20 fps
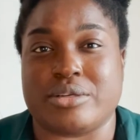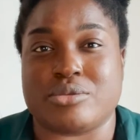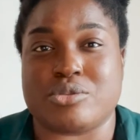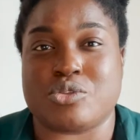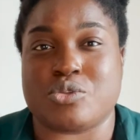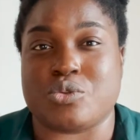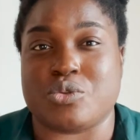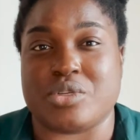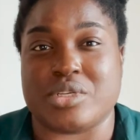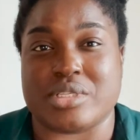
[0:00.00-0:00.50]

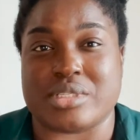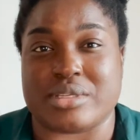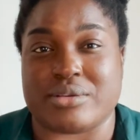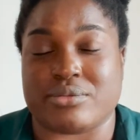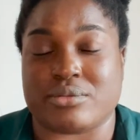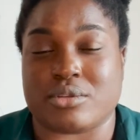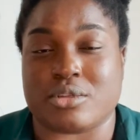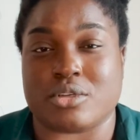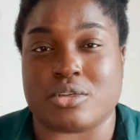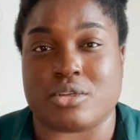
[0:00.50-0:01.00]
2 years,
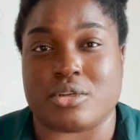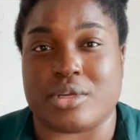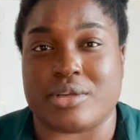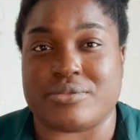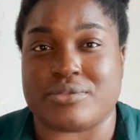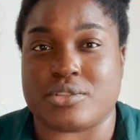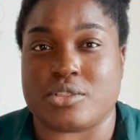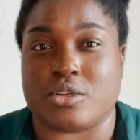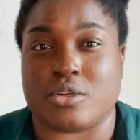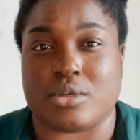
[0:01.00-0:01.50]
I've taught
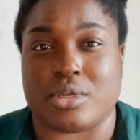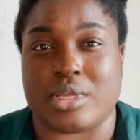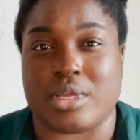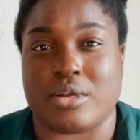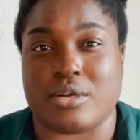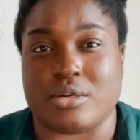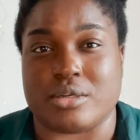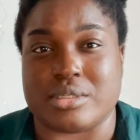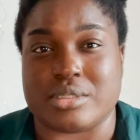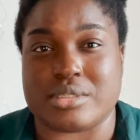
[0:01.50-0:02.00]

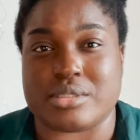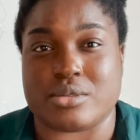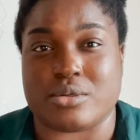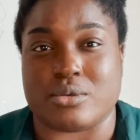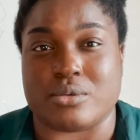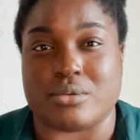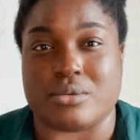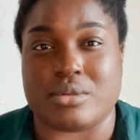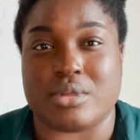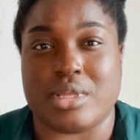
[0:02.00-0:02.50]
us
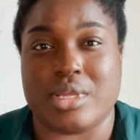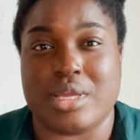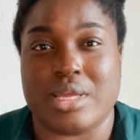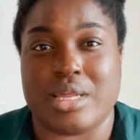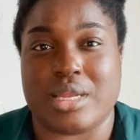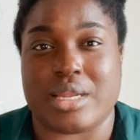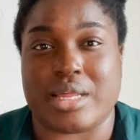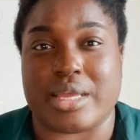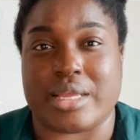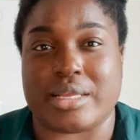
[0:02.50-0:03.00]
all
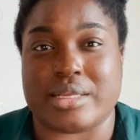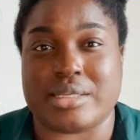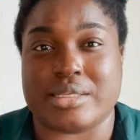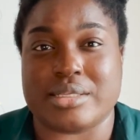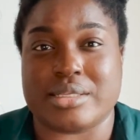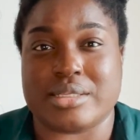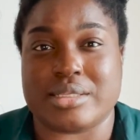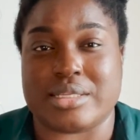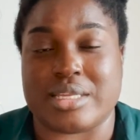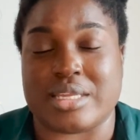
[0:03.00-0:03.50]
like
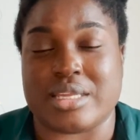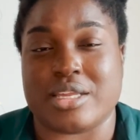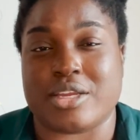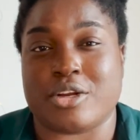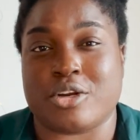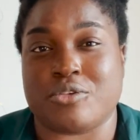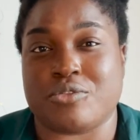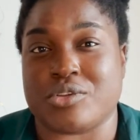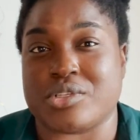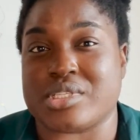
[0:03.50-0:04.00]
taking
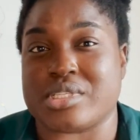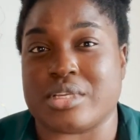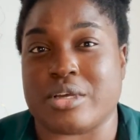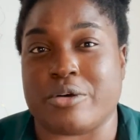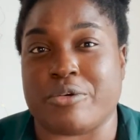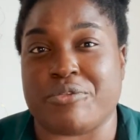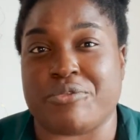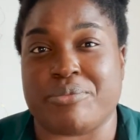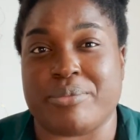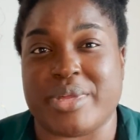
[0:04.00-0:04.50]
care of
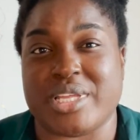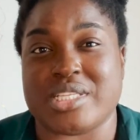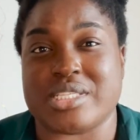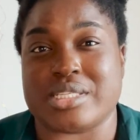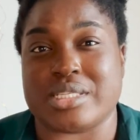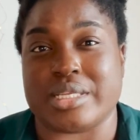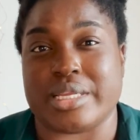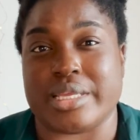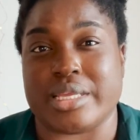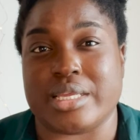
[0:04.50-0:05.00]
yourself
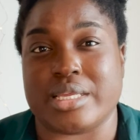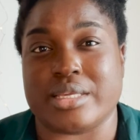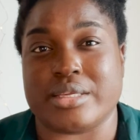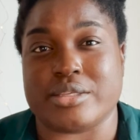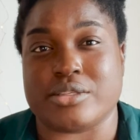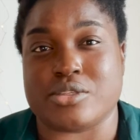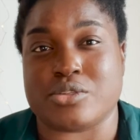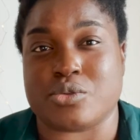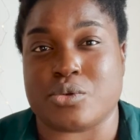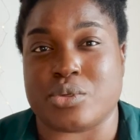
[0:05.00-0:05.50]
mentally
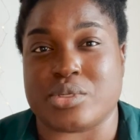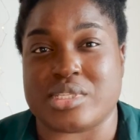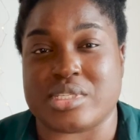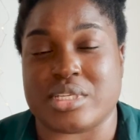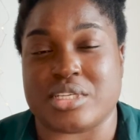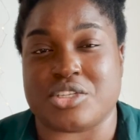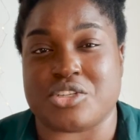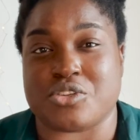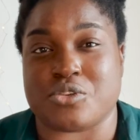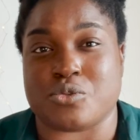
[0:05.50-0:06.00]
is so
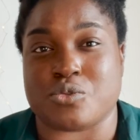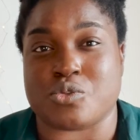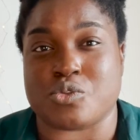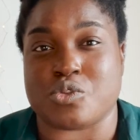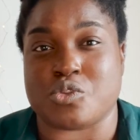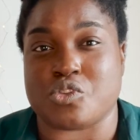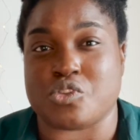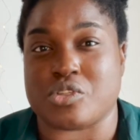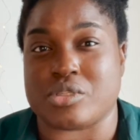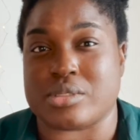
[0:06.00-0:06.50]
essential
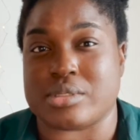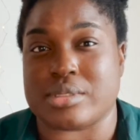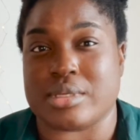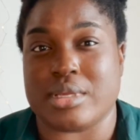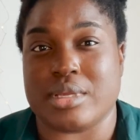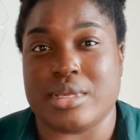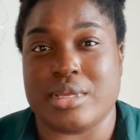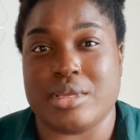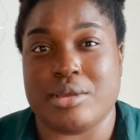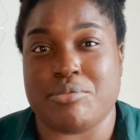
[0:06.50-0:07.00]
to just
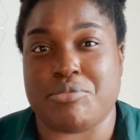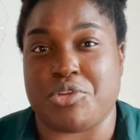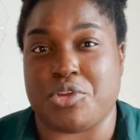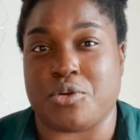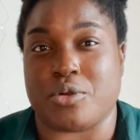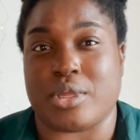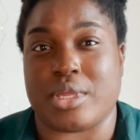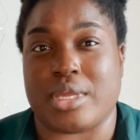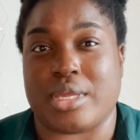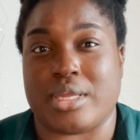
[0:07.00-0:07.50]
be
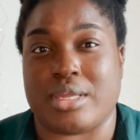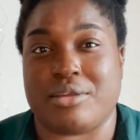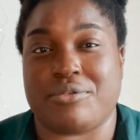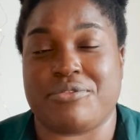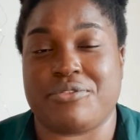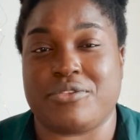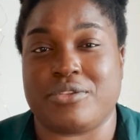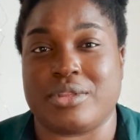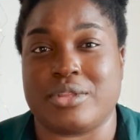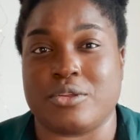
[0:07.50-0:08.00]
okay.
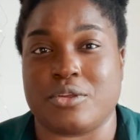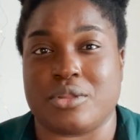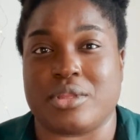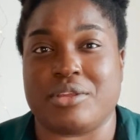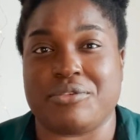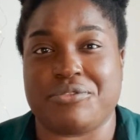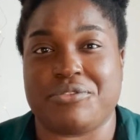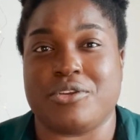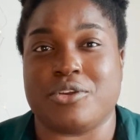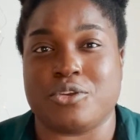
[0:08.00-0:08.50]
If
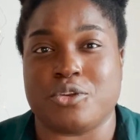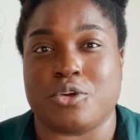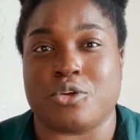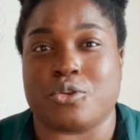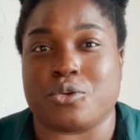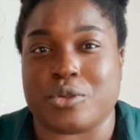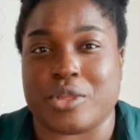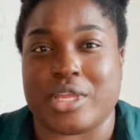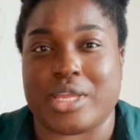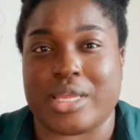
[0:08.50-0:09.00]
you're not
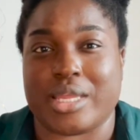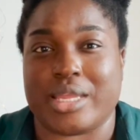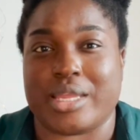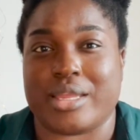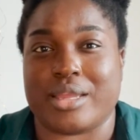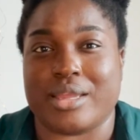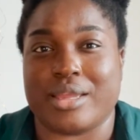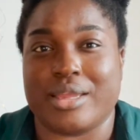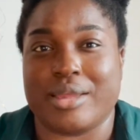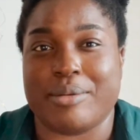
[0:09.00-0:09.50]

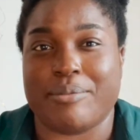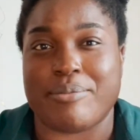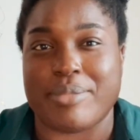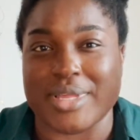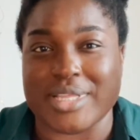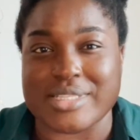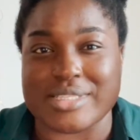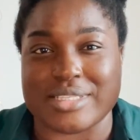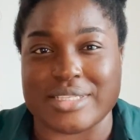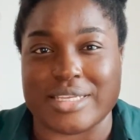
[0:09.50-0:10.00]
okay
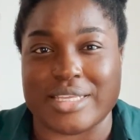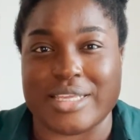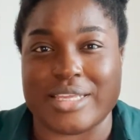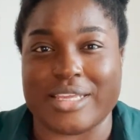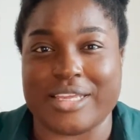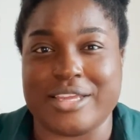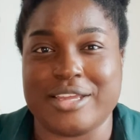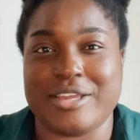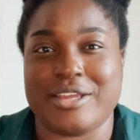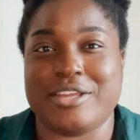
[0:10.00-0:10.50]

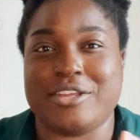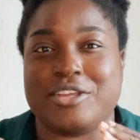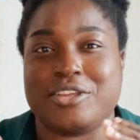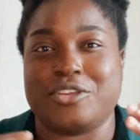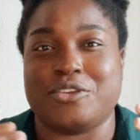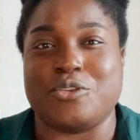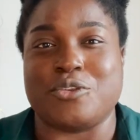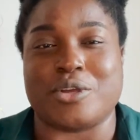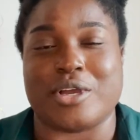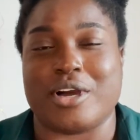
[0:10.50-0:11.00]
mentally,
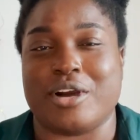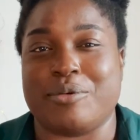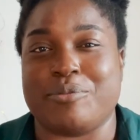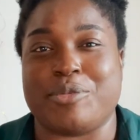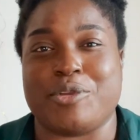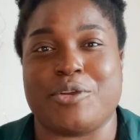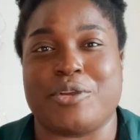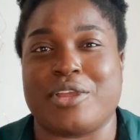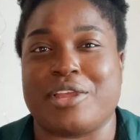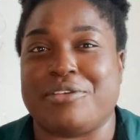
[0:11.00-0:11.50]
you can't
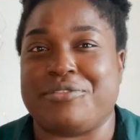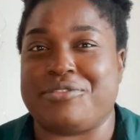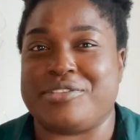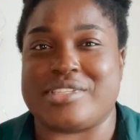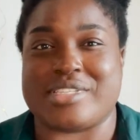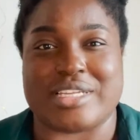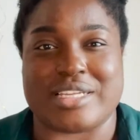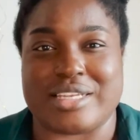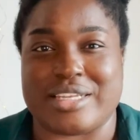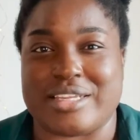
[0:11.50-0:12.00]
be okay
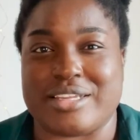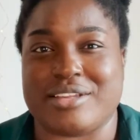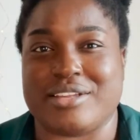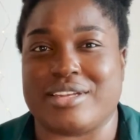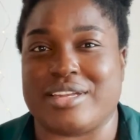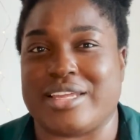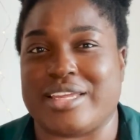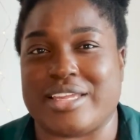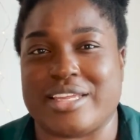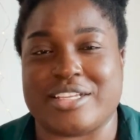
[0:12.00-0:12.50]
physically.
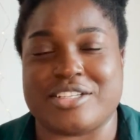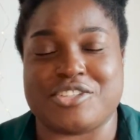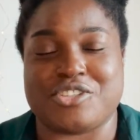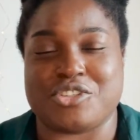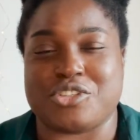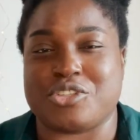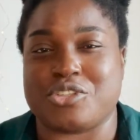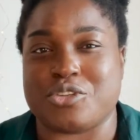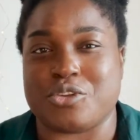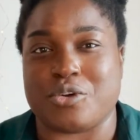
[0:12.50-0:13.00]
Like it's
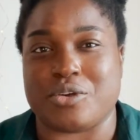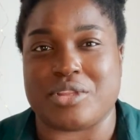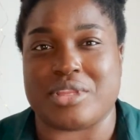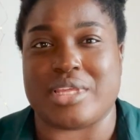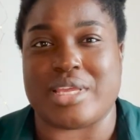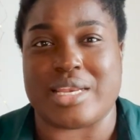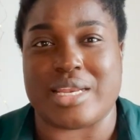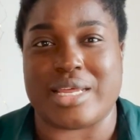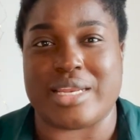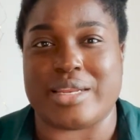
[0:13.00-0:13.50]
just not a
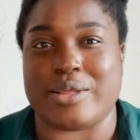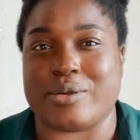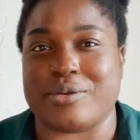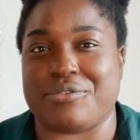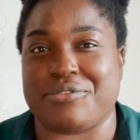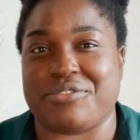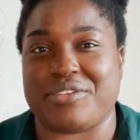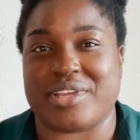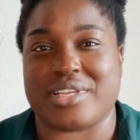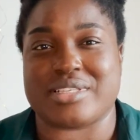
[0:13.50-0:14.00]
thing, and it
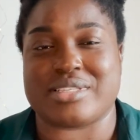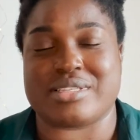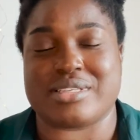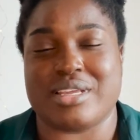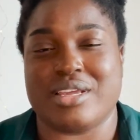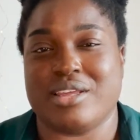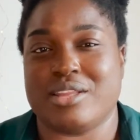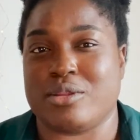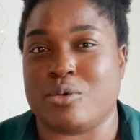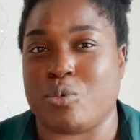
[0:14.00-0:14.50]
affects
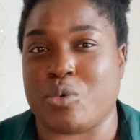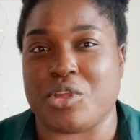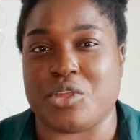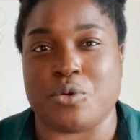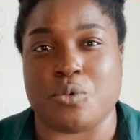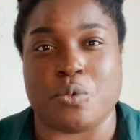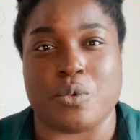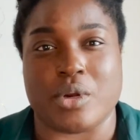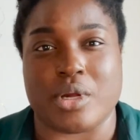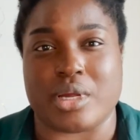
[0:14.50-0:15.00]
the way you
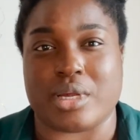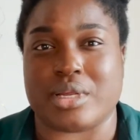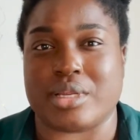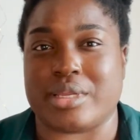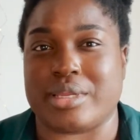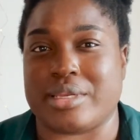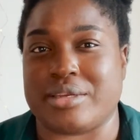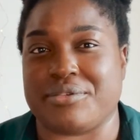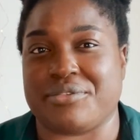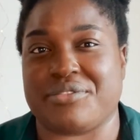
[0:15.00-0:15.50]
work.
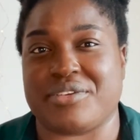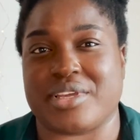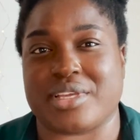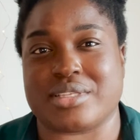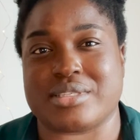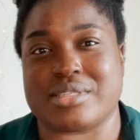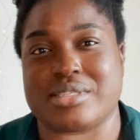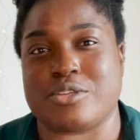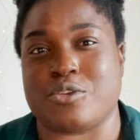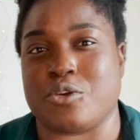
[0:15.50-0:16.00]
It
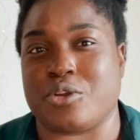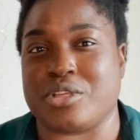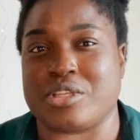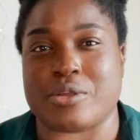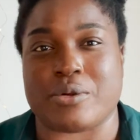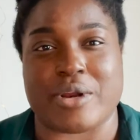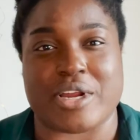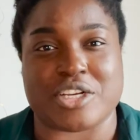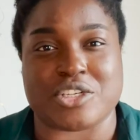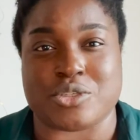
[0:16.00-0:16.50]
affects your
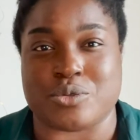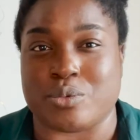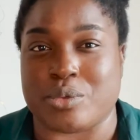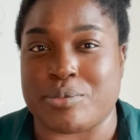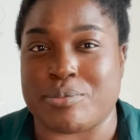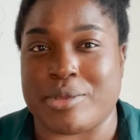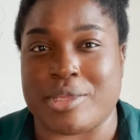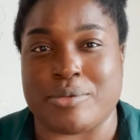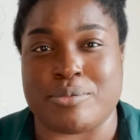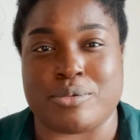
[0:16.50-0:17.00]
interaction with
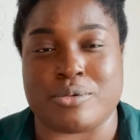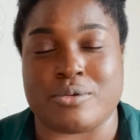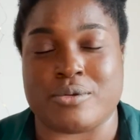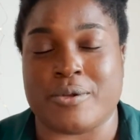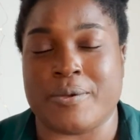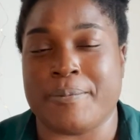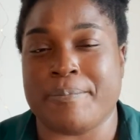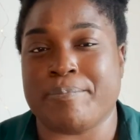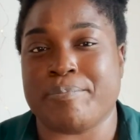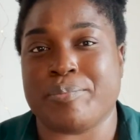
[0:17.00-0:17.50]
people.
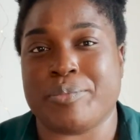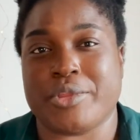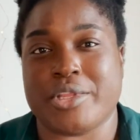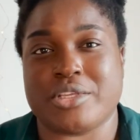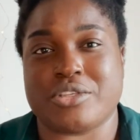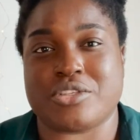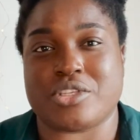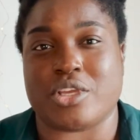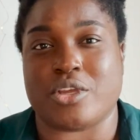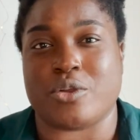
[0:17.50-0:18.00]

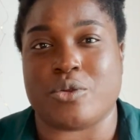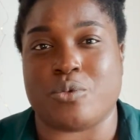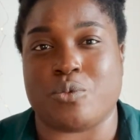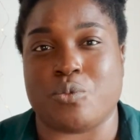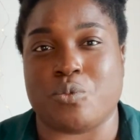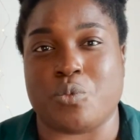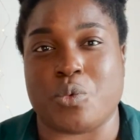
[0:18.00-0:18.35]
So